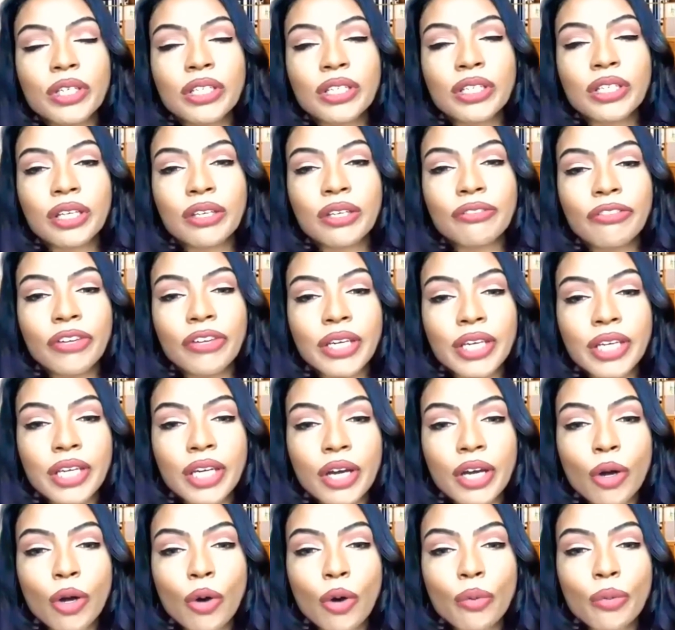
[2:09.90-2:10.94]
video,
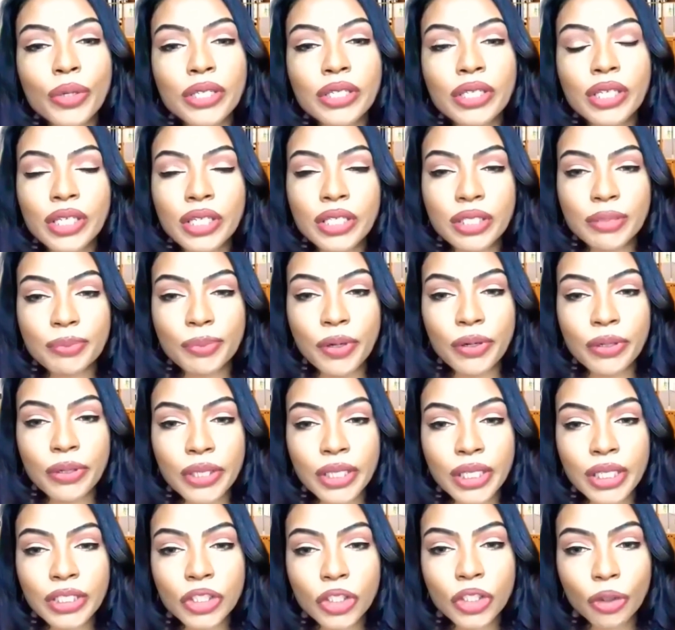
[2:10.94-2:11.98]
we did
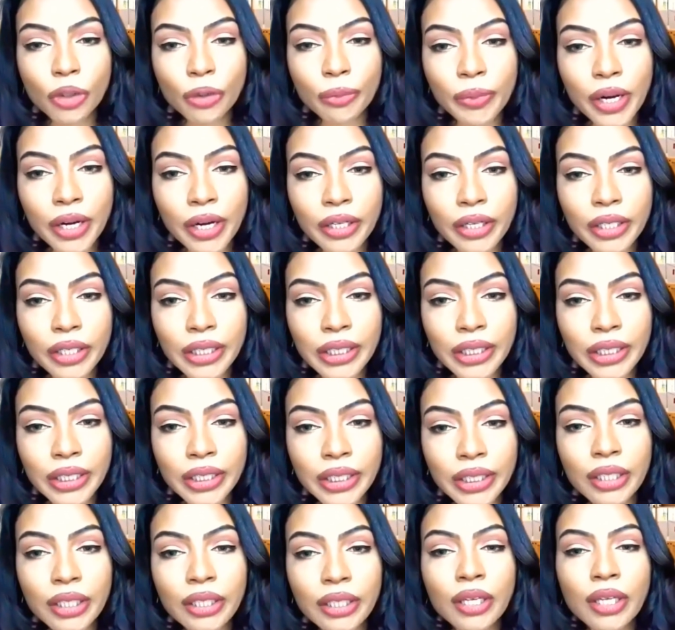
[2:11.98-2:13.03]
experiential
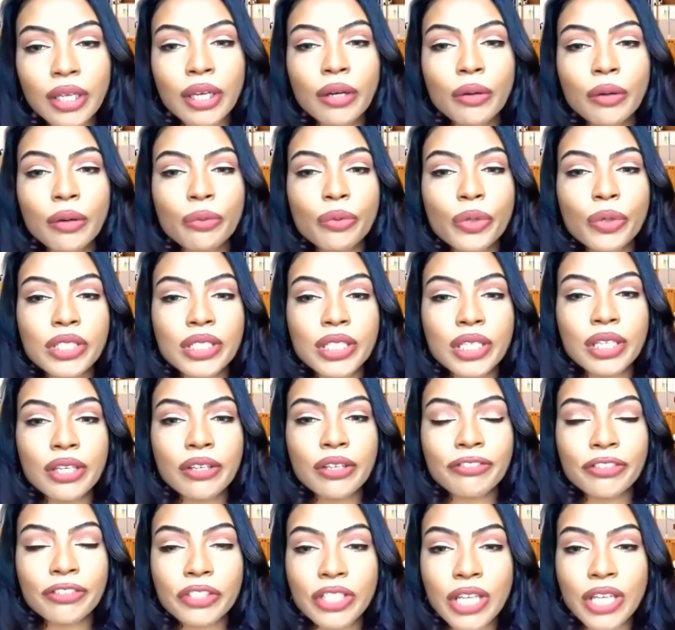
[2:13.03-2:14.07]
marketing, we did
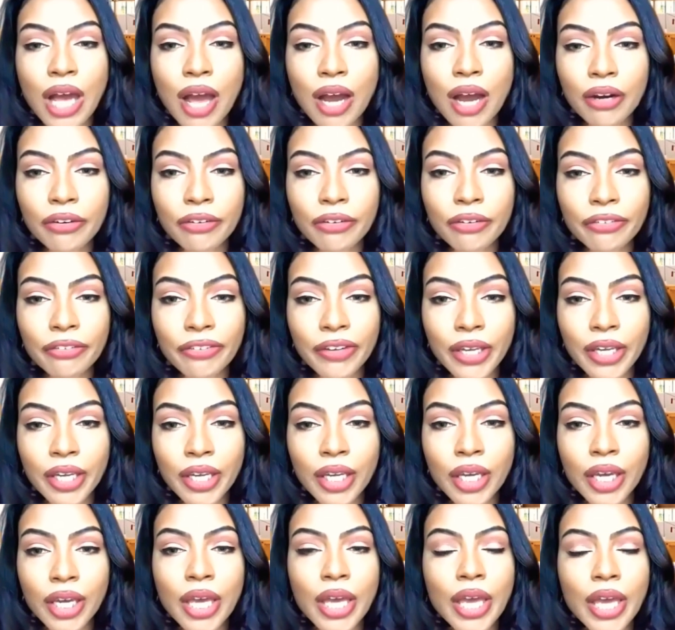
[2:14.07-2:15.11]

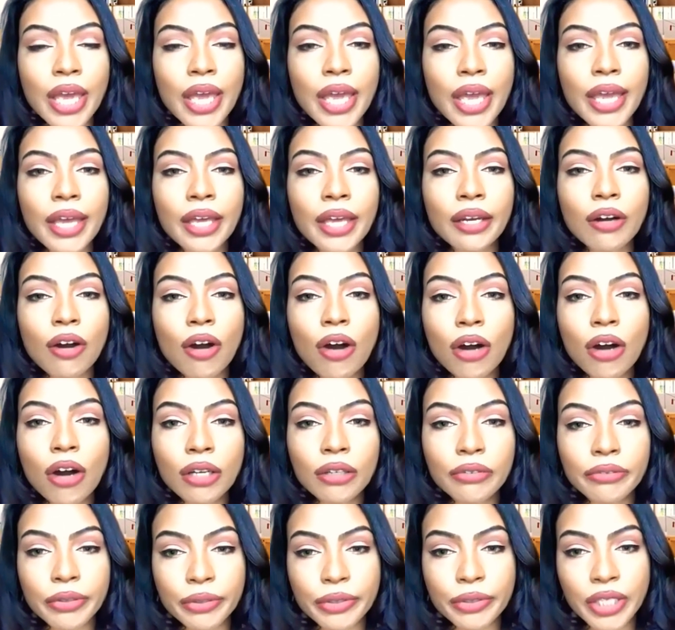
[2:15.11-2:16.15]
photography, and all of
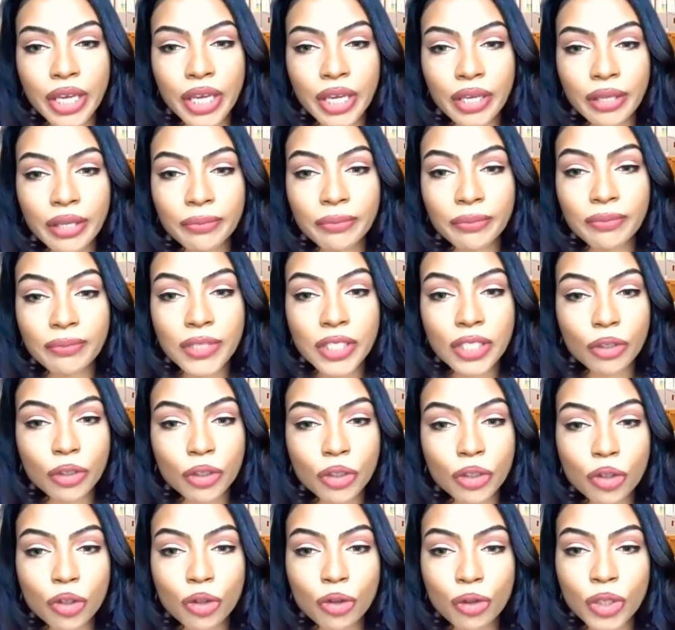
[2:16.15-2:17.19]
those came to a
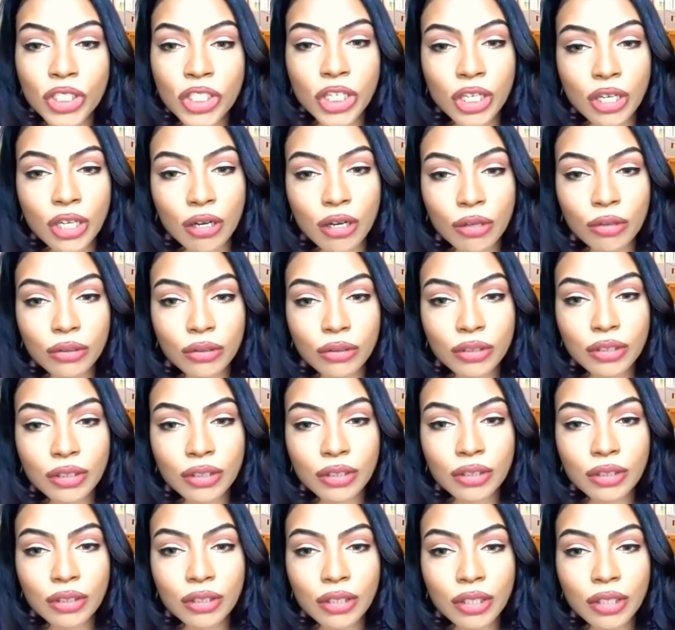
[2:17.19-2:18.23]
screeching halt.
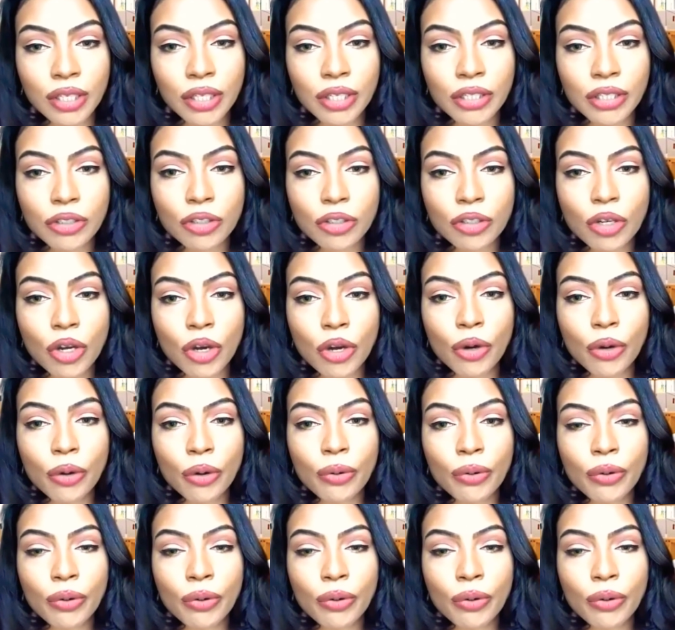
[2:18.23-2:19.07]
So